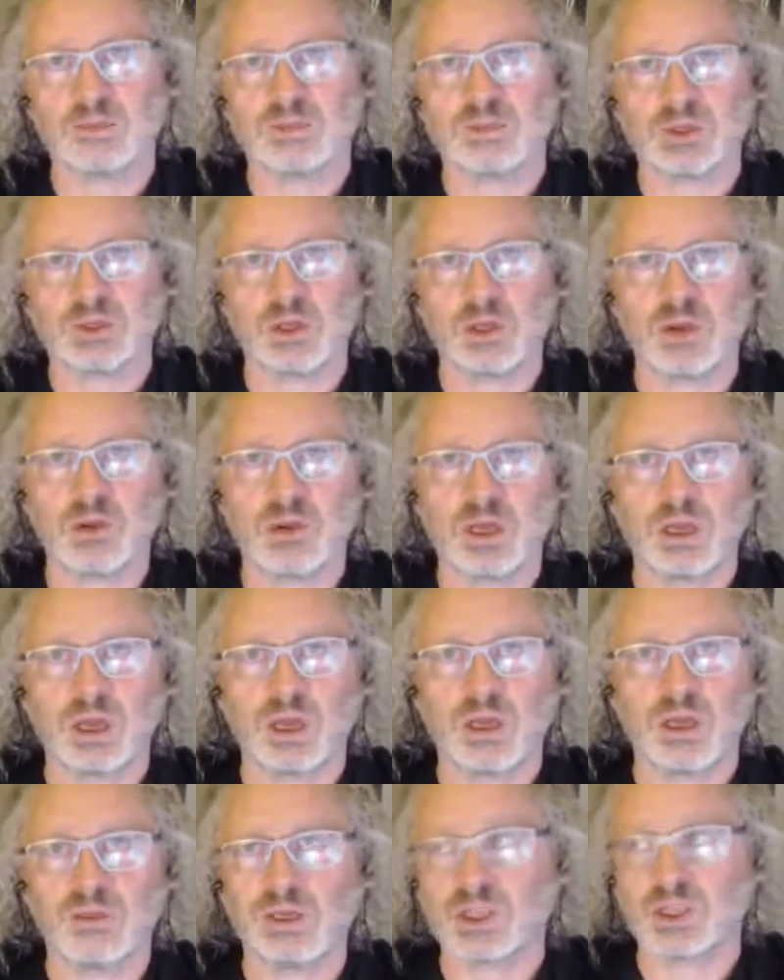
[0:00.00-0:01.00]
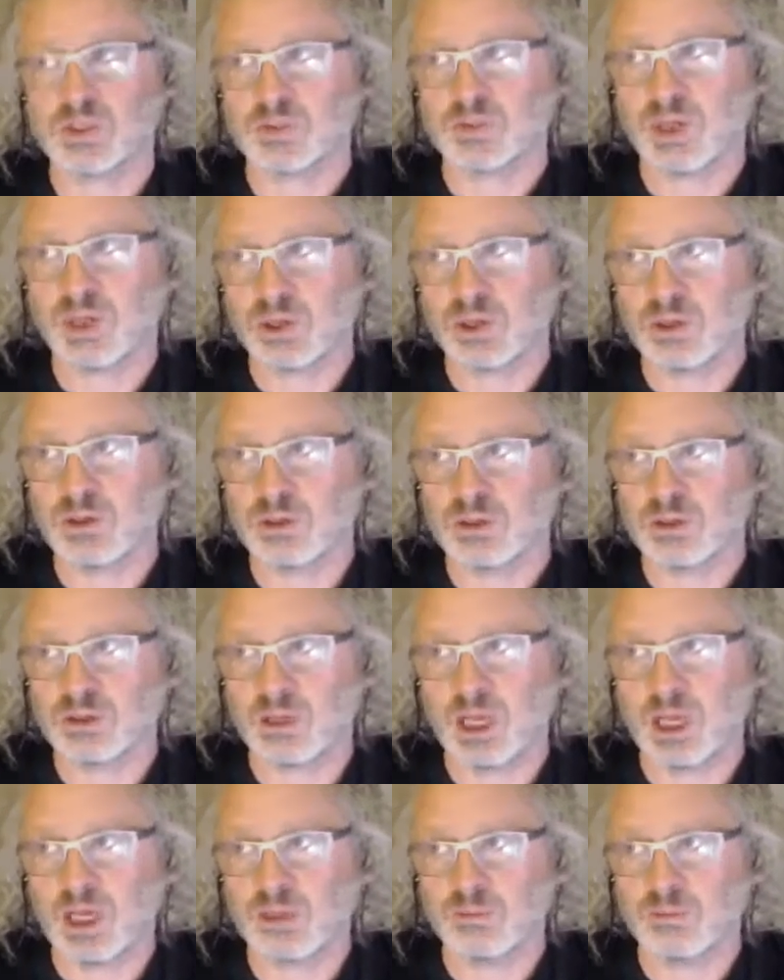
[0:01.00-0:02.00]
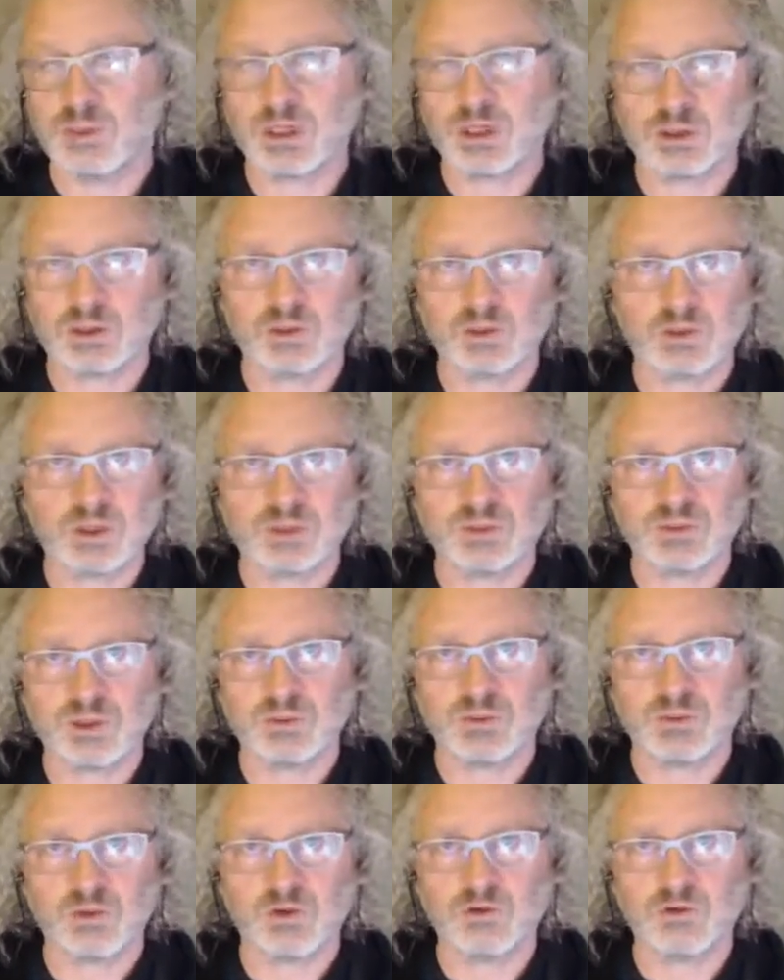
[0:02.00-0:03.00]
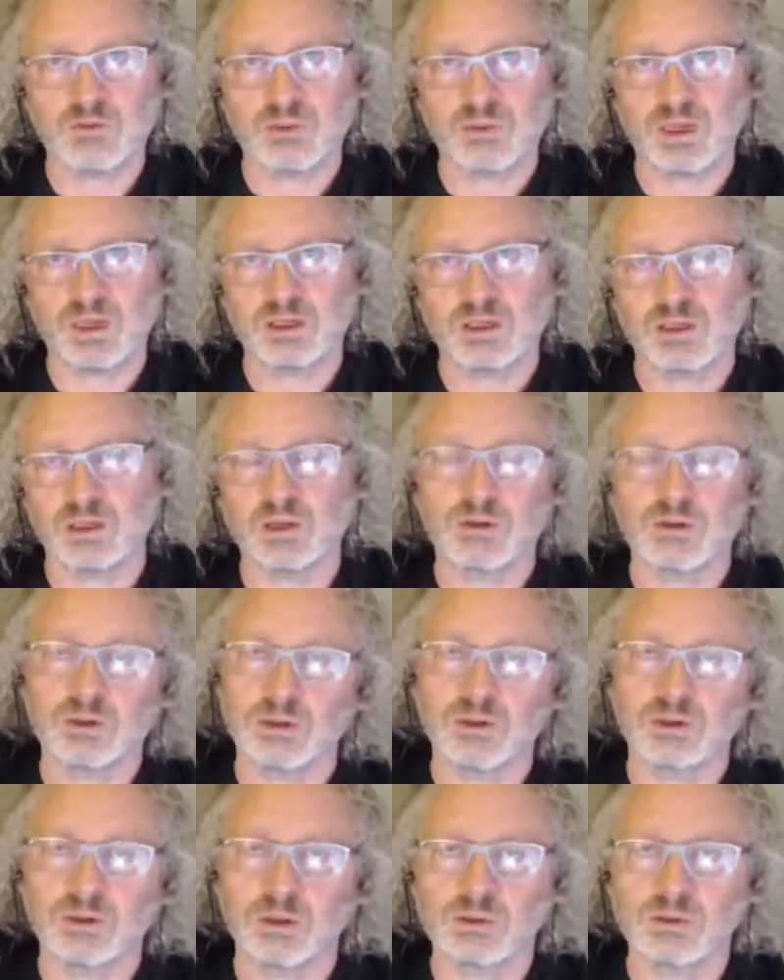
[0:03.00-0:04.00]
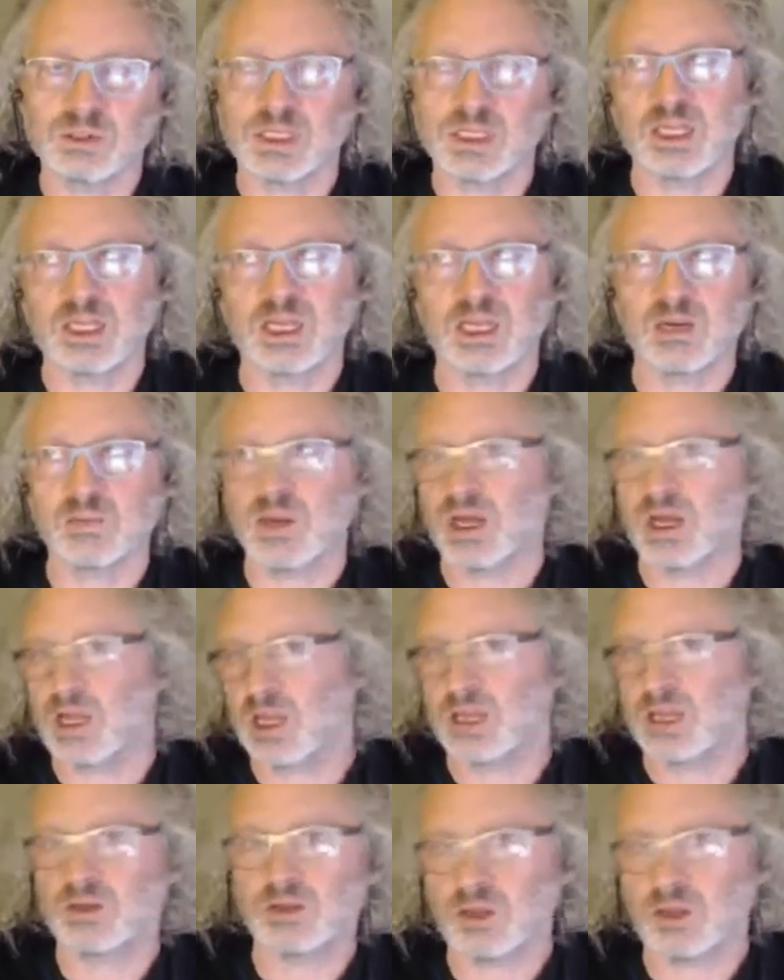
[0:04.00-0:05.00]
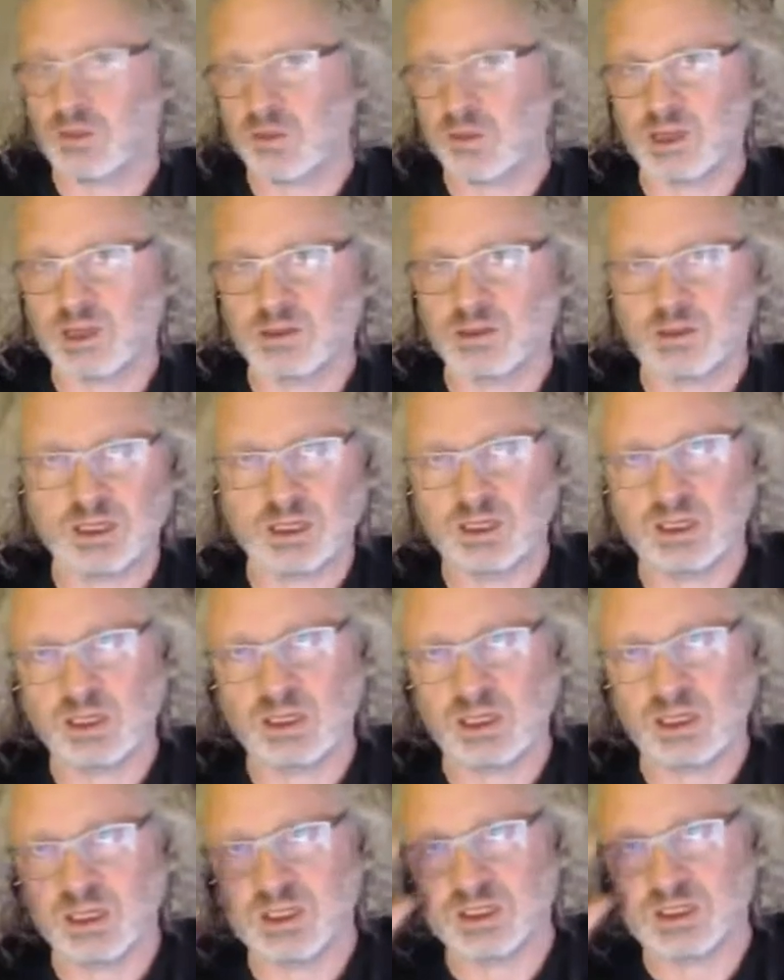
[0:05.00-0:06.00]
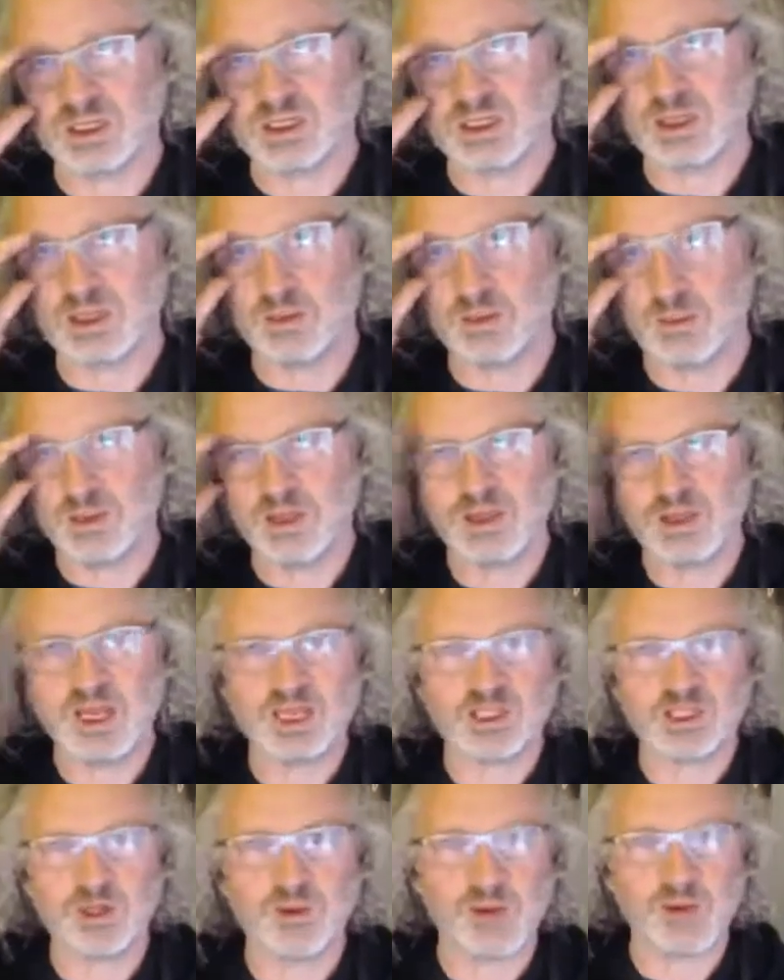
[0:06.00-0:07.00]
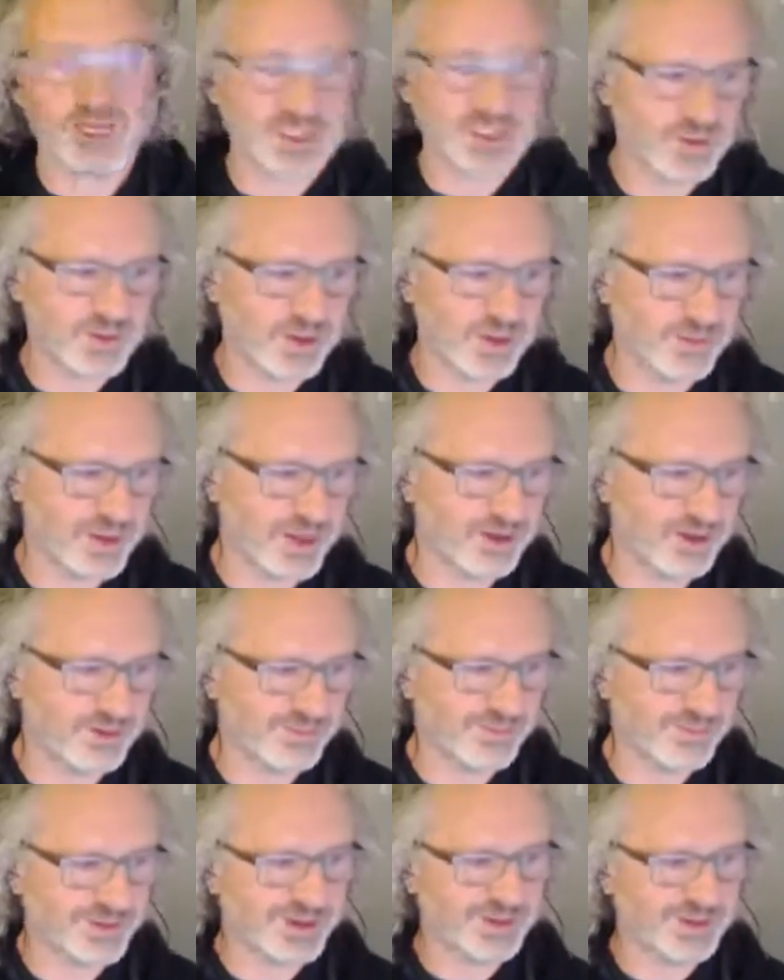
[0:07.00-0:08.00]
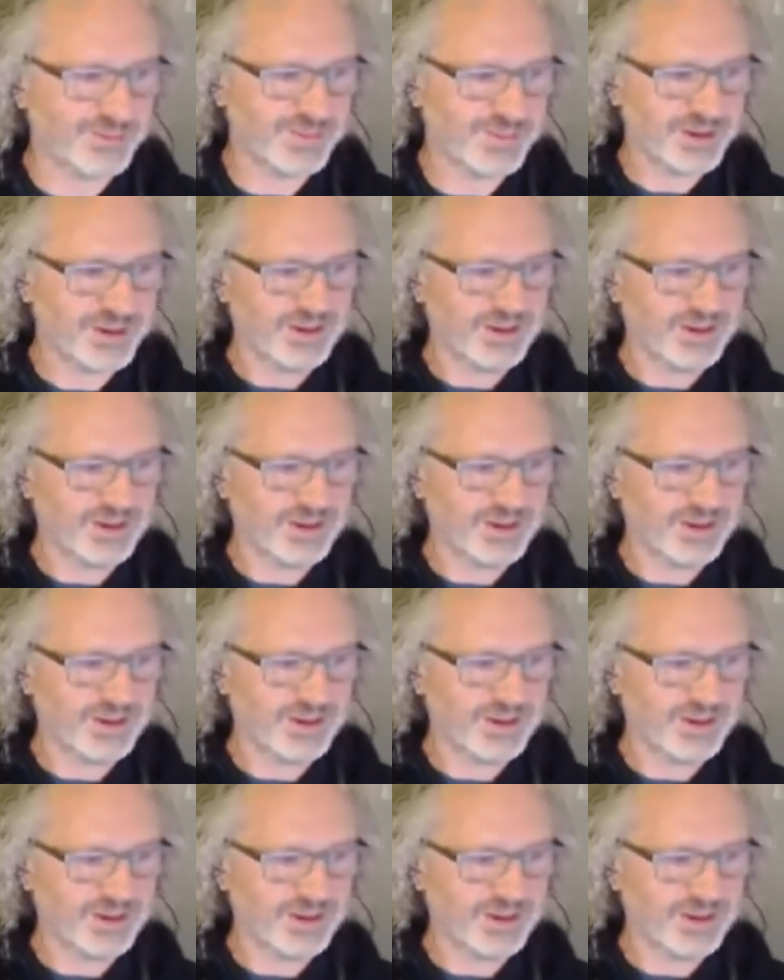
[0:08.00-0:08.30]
So I think it's pretty good, but it can always be improved. But I would say that about anything about any system that you ask me about. Yeah.